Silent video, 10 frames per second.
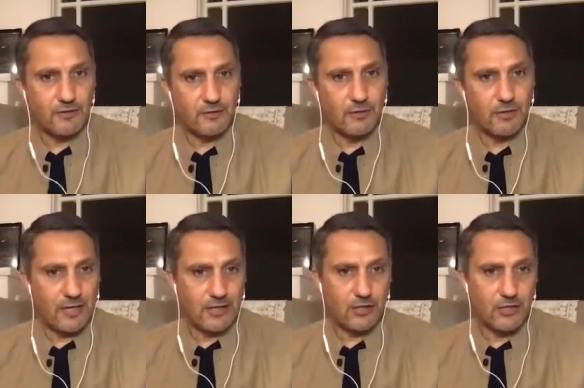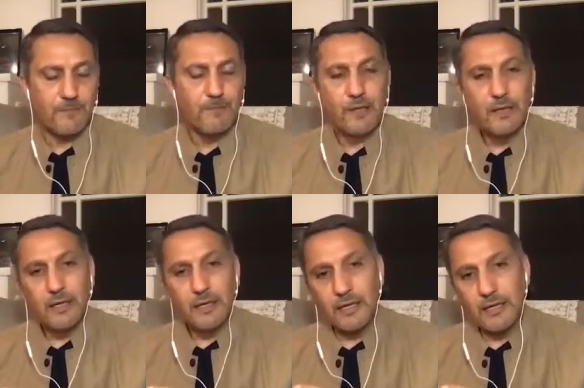So he actually,
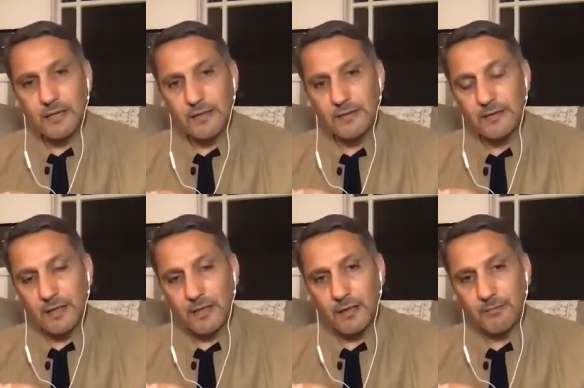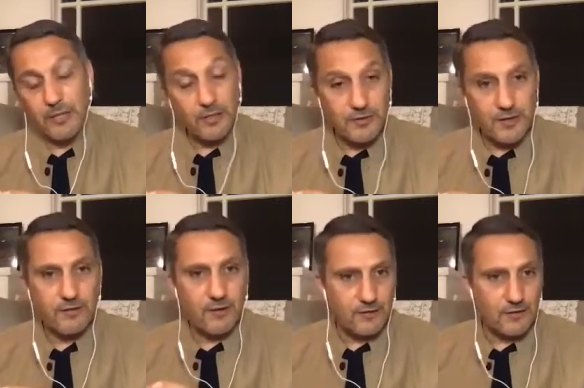in his PhD
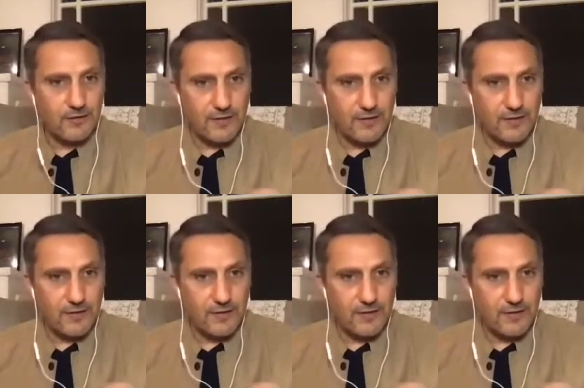thesis,